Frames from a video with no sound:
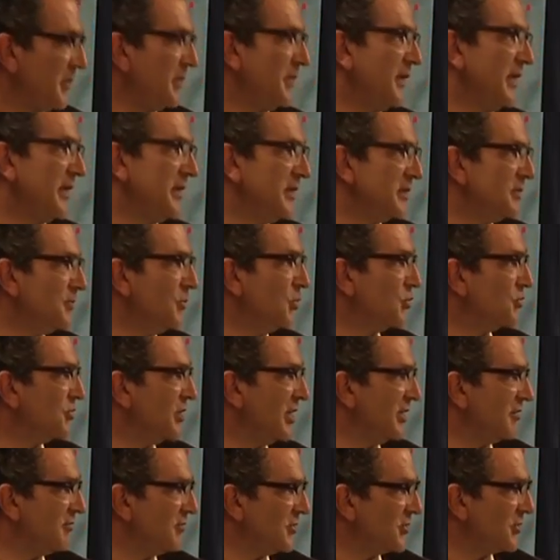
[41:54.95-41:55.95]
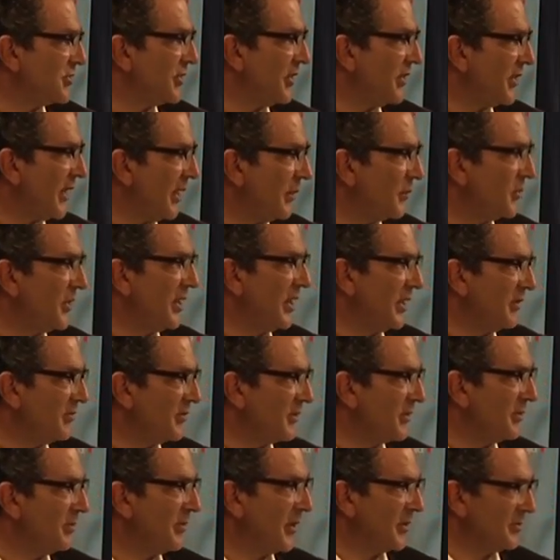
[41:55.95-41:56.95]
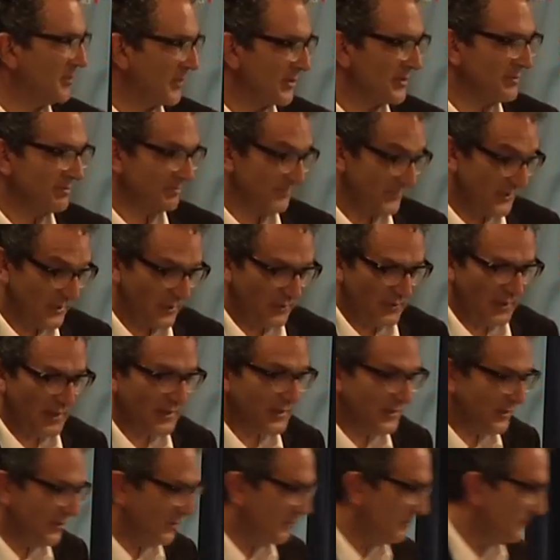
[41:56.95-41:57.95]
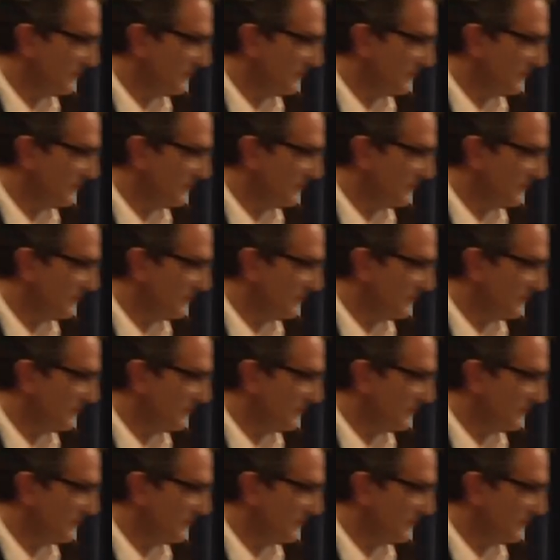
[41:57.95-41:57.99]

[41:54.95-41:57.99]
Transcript: that is more generous than that we have at the moment. So thank you.